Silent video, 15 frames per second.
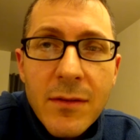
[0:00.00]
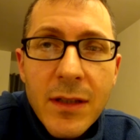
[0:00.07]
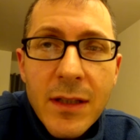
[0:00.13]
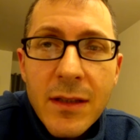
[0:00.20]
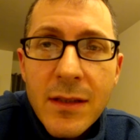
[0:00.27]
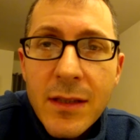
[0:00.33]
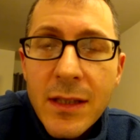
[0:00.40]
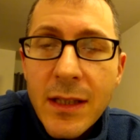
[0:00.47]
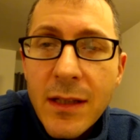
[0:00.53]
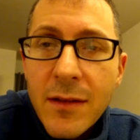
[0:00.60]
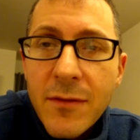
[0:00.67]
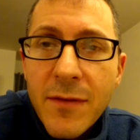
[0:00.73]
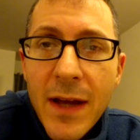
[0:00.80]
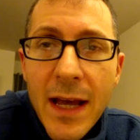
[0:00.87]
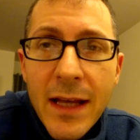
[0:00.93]

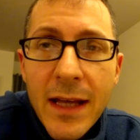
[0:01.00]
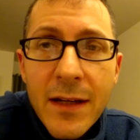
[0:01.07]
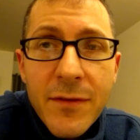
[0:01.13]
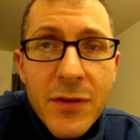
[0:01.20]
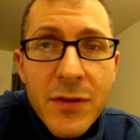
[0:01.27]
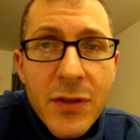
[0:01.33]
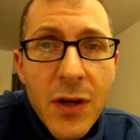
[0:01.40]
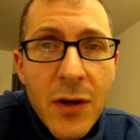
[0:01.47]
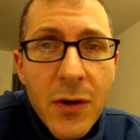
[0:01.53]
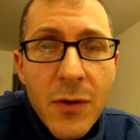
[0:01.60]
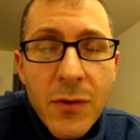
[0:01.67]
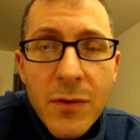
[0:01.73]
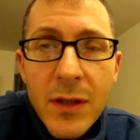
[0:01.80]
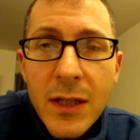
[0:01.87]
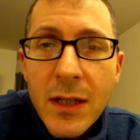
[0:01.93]
conceive, and if
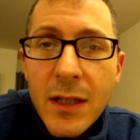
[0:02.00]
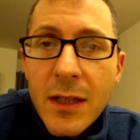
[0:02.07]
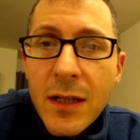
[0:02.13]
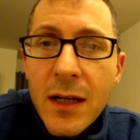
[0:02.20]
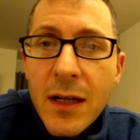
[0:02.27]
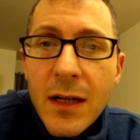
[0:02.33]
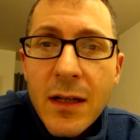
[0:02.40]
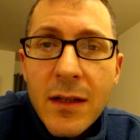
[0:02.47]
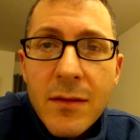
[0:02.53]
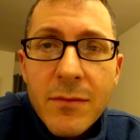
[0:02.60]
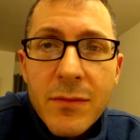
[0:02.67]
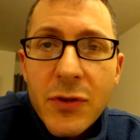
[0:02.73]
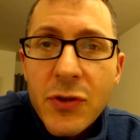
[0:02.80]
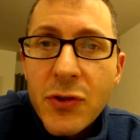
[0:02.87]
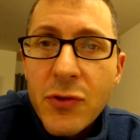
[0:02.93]
so,
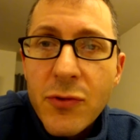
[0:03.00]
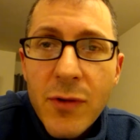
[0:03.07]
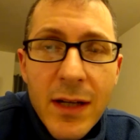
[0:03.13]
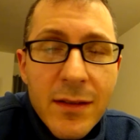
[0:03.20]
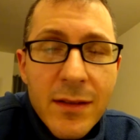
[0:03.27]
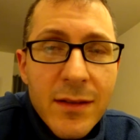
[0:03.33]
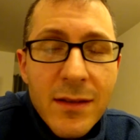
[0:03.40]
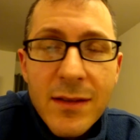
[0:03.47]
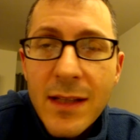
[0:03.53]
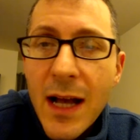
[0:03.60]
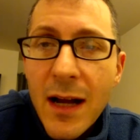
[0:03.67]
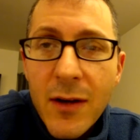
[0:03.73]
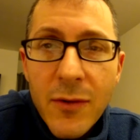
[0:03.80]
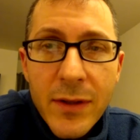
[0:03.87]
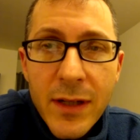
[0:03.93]
stress is
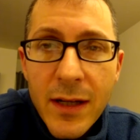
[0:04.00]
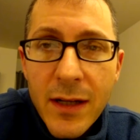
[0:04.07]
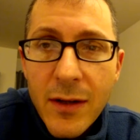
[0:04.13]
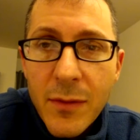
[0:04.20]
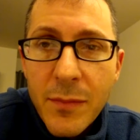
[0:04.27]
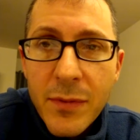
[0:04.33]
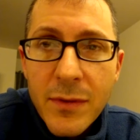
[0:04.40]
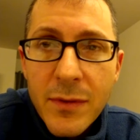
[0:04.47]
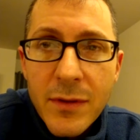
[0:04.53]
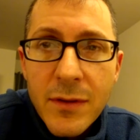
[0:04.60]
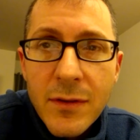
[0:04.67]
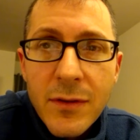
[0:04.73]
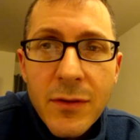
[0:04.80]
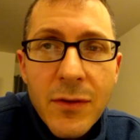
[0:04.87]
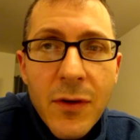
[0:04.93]
not going to help.
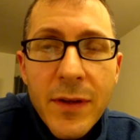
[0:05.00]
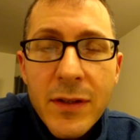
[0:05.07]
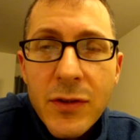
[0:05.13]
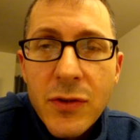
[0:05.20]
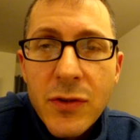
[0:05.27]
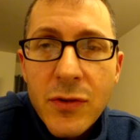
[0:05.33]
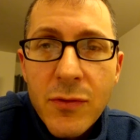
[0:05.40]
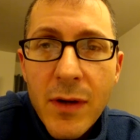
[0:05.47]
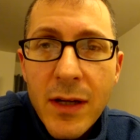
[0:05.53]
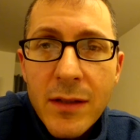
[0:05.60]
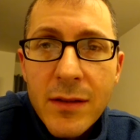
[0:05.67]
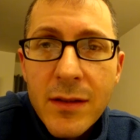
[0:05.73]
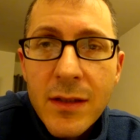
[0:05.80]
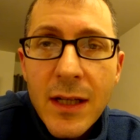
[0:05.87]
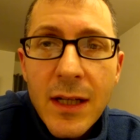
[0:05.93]
You know that
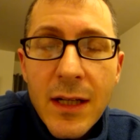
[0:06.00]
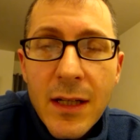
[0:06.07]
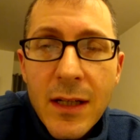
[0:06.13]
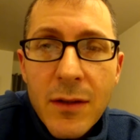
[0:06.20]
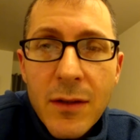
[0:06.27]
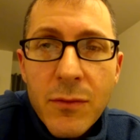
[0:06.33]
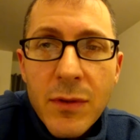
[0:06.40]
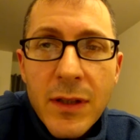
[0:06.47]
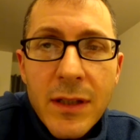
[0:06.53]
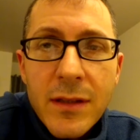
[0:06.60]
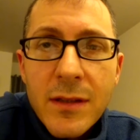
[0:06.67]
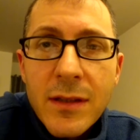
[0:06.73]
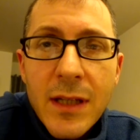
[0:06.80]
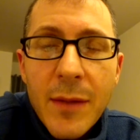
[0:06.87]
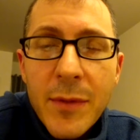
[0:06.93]
stress
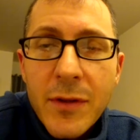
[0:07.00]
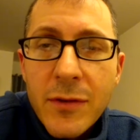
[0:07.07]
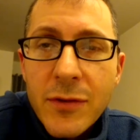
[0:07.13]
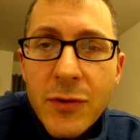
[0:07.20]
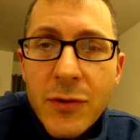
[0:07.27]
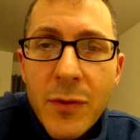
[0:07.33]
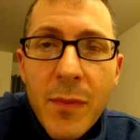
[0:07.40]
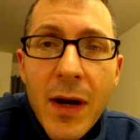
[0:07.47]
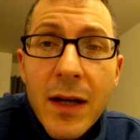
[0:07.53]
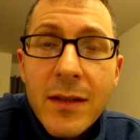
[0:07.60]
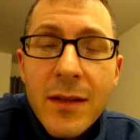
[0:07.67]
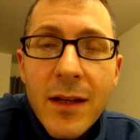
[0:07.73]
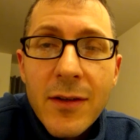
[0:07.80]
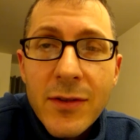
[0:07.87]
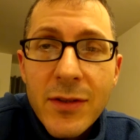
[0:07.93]
releases chemicals in your body
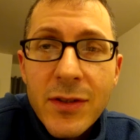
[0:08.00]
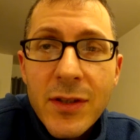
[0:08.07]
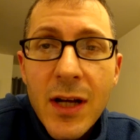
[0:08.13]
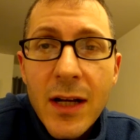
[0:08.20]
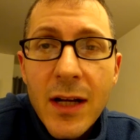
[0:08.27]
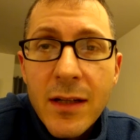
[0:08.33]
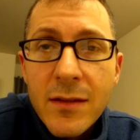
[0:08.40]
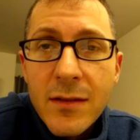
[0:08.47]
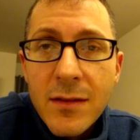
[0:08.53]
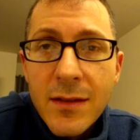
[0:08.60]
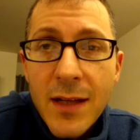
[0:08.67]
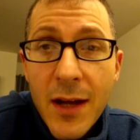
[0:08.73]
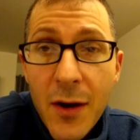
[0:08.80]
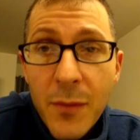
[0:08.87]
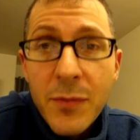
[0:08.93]
that are designed
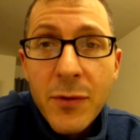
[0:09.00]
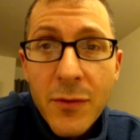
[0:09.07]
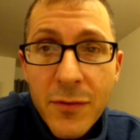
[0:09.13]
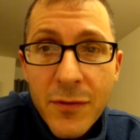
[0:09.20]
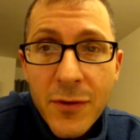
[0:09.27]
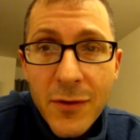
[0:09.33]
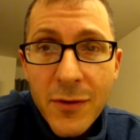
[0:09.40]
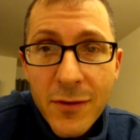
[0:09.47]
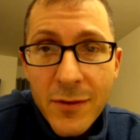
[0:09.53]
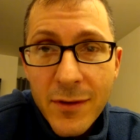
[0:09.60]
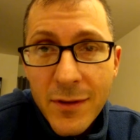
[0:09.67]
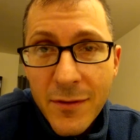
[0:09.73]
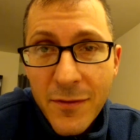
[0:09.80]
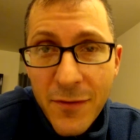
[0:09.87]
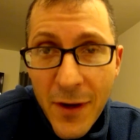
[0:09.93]
to help you if you're
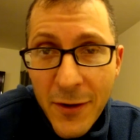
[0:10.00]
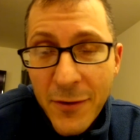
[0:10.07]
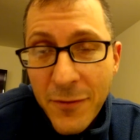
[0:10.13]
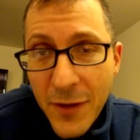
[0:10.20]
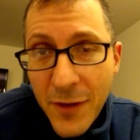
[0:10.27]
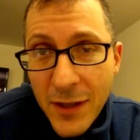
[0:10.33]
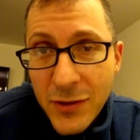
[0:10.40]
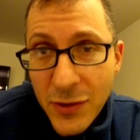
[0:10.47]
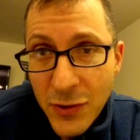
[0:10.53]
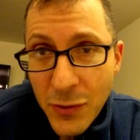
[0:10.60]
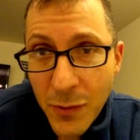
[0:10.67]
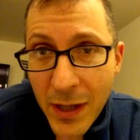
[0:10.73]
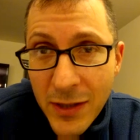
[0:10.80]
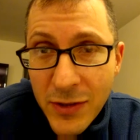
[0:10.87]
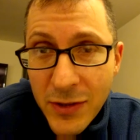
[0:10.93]
in a fight or flight
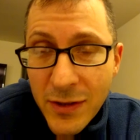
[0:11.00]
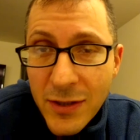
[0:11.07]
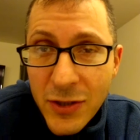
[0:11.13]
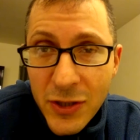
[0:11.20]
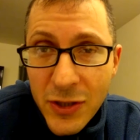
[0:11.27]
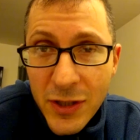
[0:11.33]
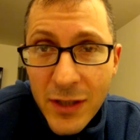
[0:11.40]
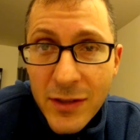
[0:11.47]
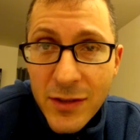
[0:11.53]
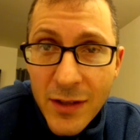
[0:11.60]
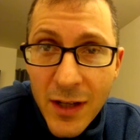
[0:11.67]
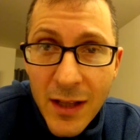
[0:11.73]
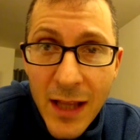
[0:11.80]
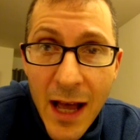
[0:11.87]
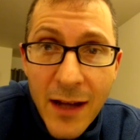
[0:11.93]
situation. It shuts
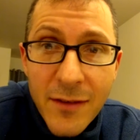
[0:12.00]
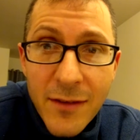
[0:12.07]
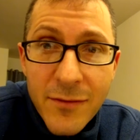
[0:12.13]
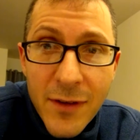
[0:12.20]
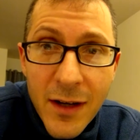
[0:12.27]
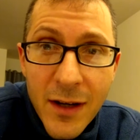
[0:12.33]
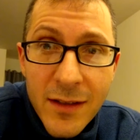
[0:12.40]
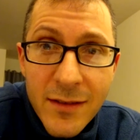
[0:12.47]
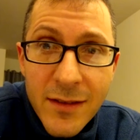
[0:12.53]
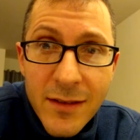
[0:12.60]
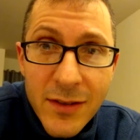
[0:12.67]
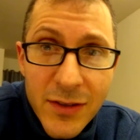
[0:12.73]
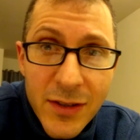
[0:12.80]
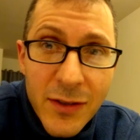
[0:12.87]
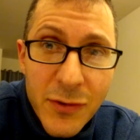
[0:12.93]
a lot of
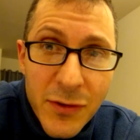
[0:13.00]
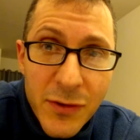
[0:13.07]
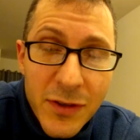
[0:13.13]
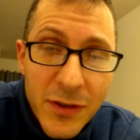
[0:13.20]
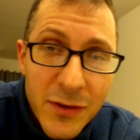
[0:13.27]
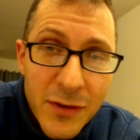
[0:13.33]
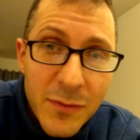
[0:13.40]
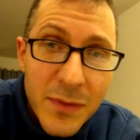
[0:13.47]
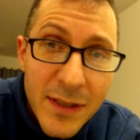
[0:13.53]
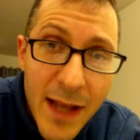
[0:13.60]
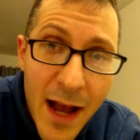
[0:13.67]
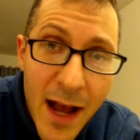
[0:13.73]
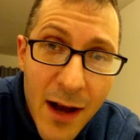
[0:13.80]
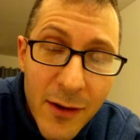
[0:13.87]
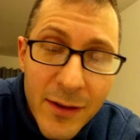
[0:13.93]
unessential systems
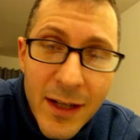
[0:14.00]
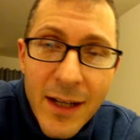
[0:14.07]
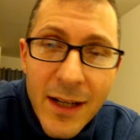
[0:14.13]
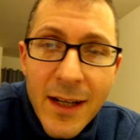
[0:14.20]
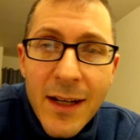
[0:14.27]
down,